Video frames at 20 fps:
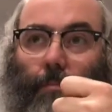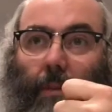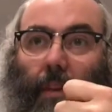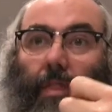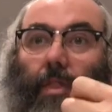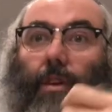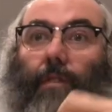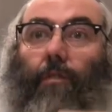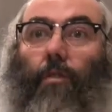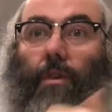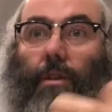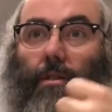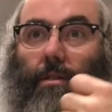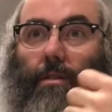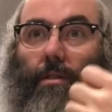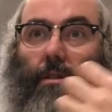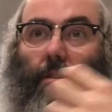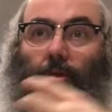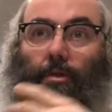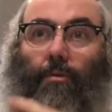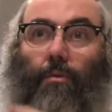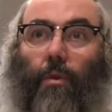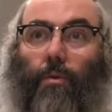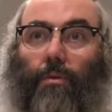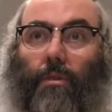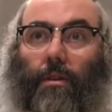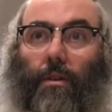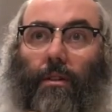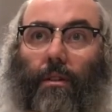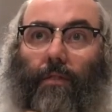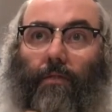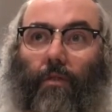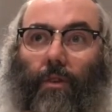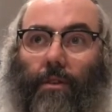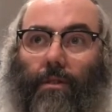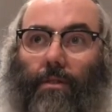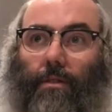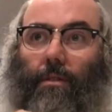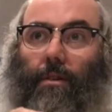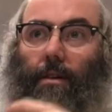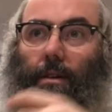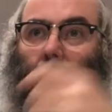but their voice, their throat, their voice.